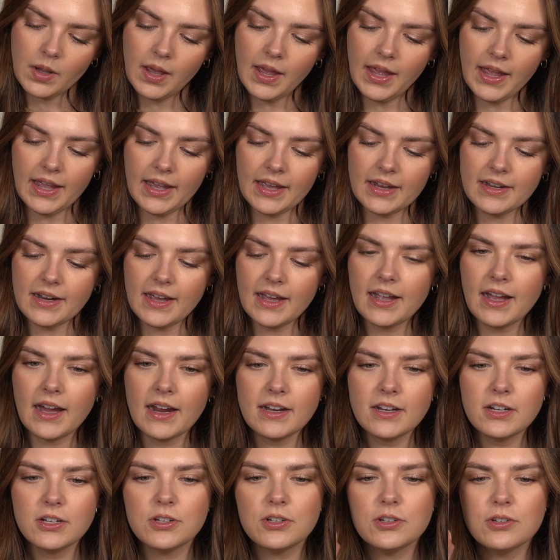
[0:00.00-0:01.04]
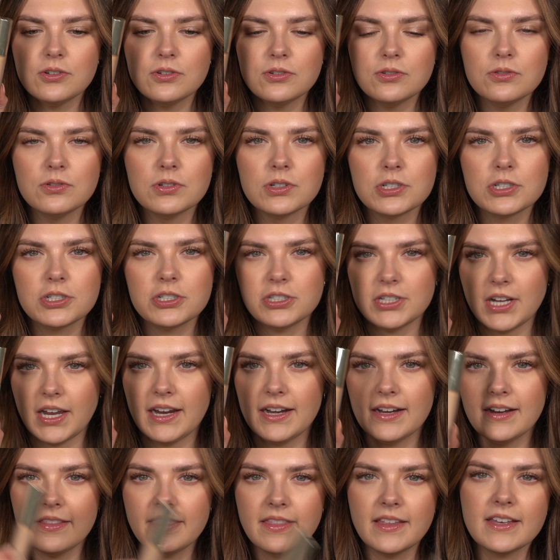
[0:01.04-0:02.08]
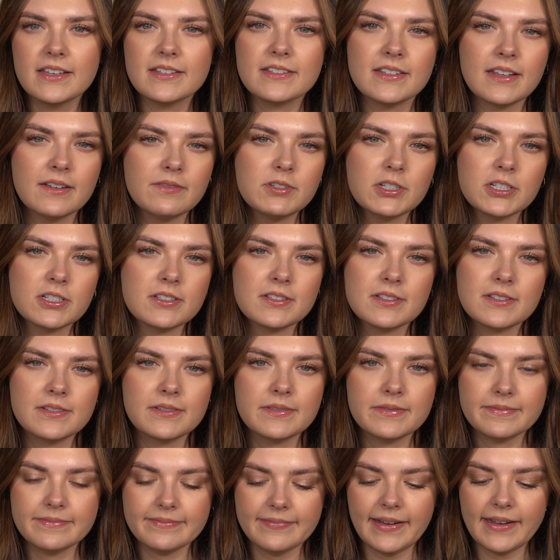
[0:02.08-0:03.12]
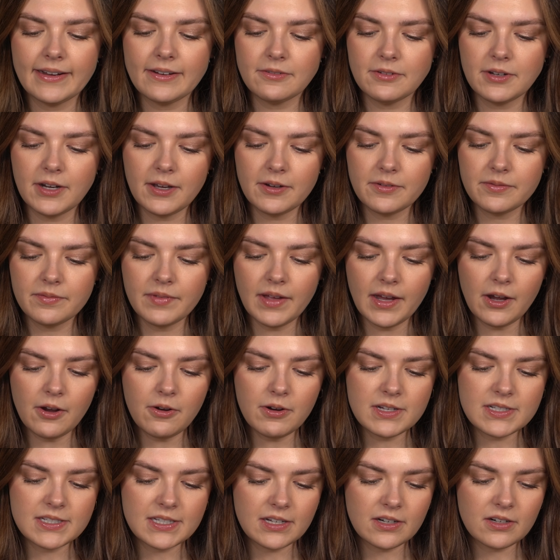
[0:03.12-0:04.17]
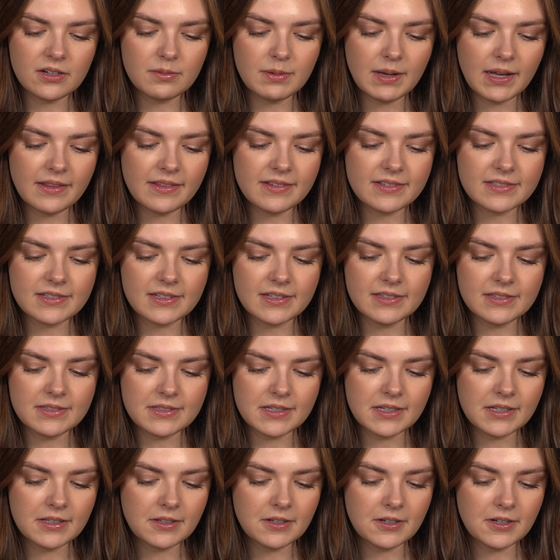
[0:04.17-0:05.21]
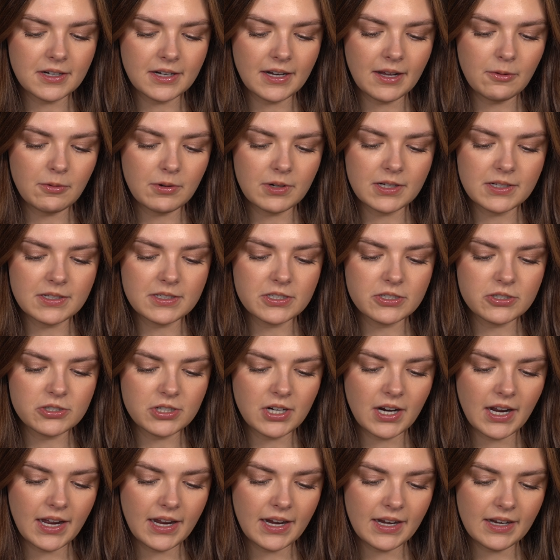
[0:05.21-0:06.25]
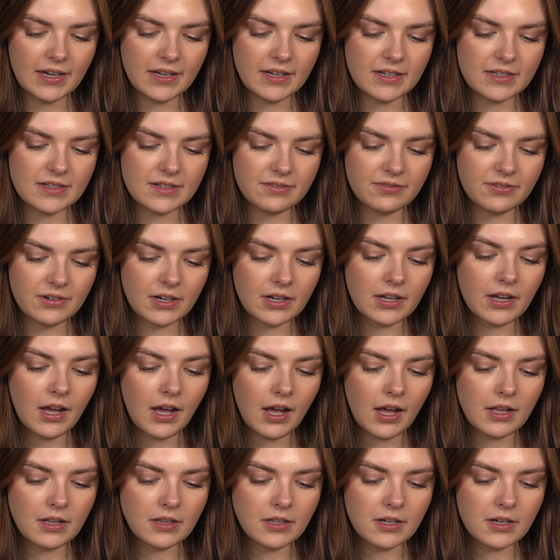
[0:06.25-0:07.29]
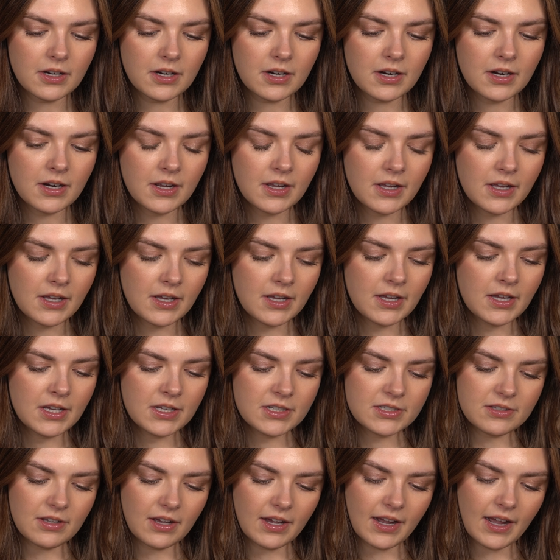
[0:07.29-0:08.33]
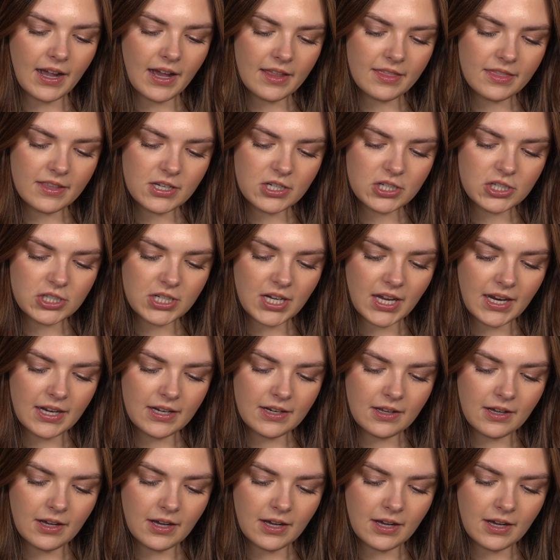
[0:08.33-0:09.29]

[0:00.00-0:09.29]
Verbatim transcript: And I got a new shade in this. I've just, I don't know. I always hear about this concealer and I wanted to try it in a different color. So I got the shade